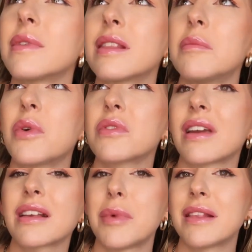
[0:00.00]
is the most
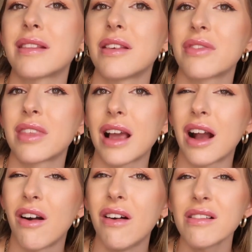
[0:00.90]
expensive thing
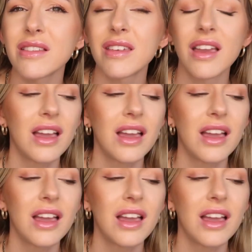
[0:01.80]
I got.